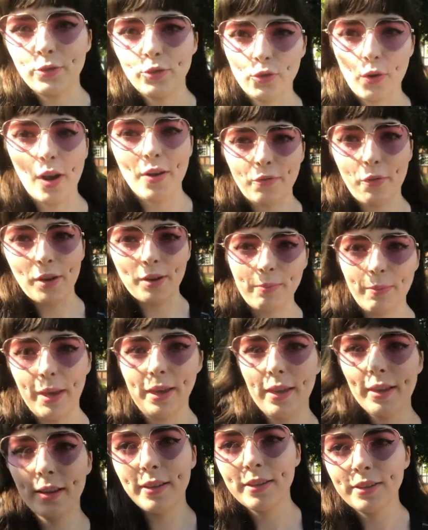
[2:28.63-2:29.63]
driveway bit
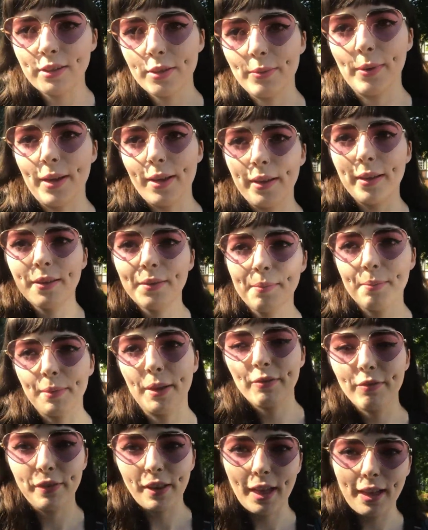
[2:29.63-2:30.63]
to where my
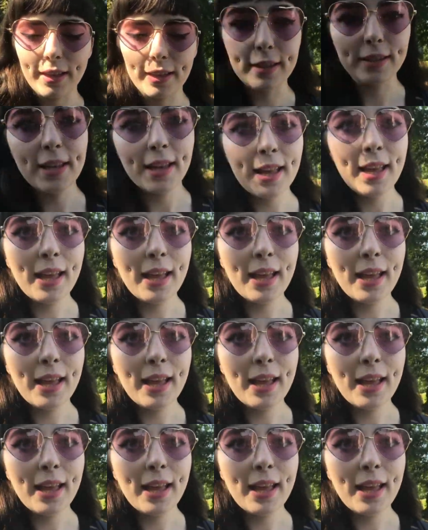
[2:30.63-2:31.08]
flat is